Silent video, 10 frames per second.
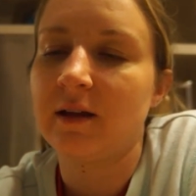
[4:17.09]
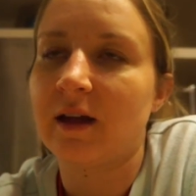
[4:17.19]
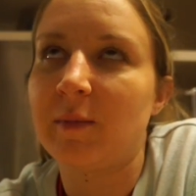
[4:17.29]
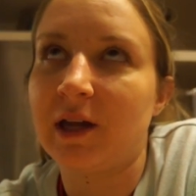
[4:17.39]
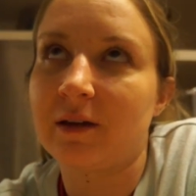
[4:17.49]

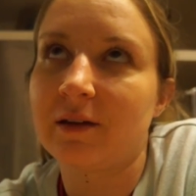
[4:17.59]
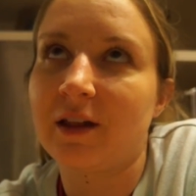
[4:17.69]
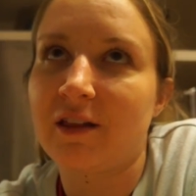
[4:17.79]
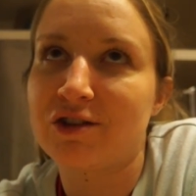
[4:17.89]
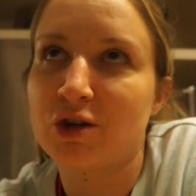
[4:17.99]
I mean,
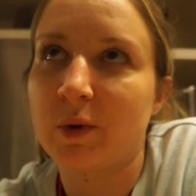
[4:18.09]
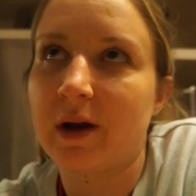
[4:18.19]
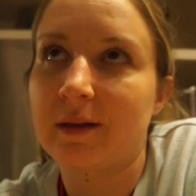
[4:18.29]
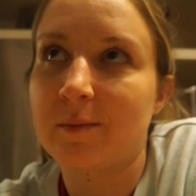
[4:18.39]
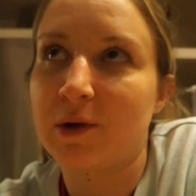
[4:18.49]
unless you're
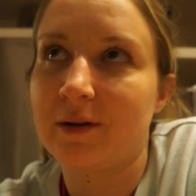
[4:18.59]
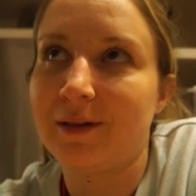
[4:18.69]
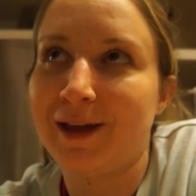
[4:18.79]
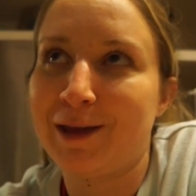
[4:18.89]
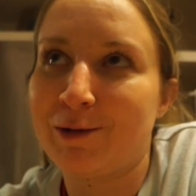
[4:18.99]
wearing them under
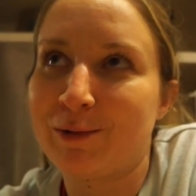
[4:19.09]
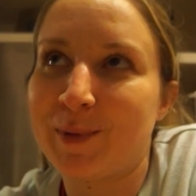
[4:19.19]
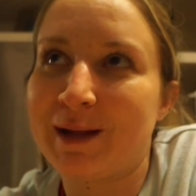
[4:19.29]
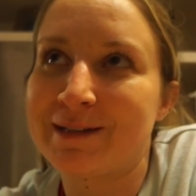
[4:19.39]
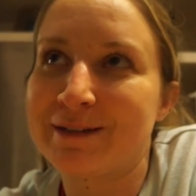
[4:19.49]
like yoga
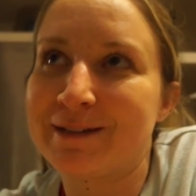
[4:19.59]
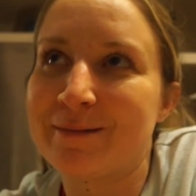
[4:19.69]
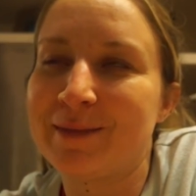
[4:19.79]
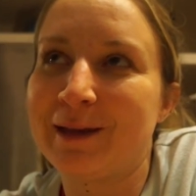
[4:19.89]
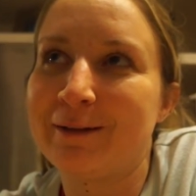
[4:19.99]
pants or
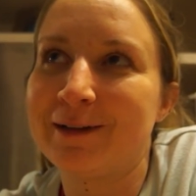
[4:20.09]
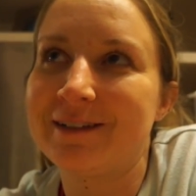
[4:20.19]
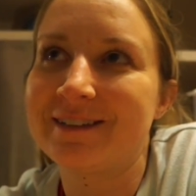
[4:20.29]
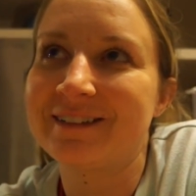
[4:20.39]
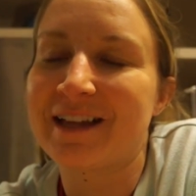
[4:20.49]
something,
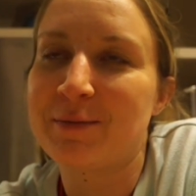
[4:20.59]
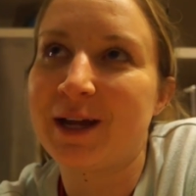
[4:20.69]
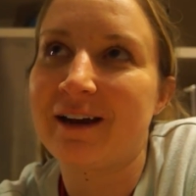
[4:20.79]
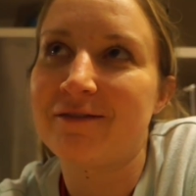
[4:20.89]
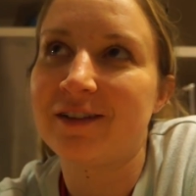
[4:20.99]
which that'd be
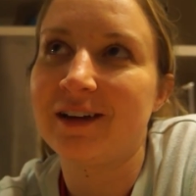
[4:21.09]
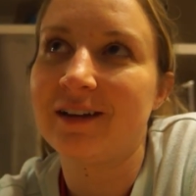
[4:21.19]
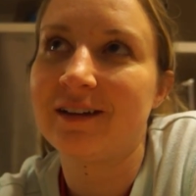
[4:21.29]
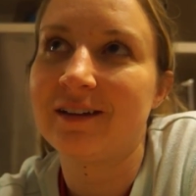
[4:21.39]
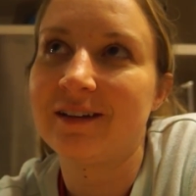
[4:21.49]
kind of funny.